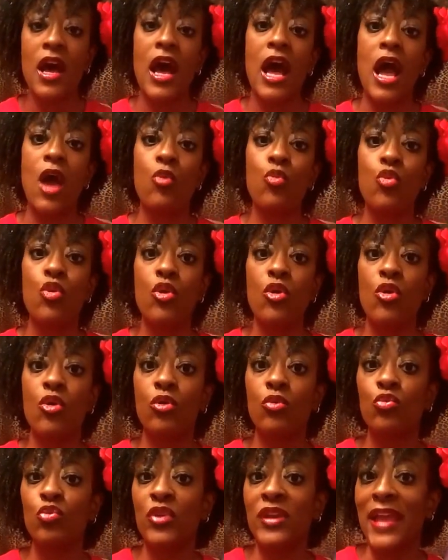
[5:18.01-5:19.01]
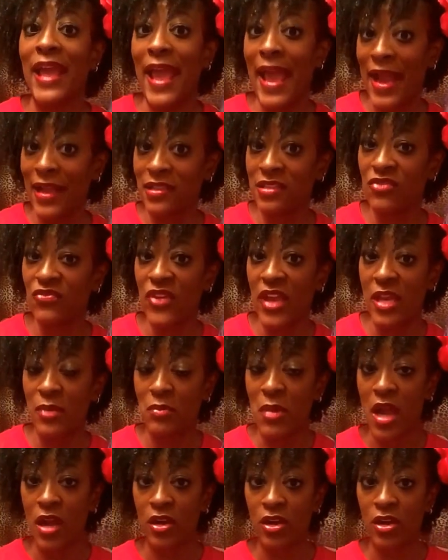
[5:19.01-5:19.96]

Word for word: I will reactivate my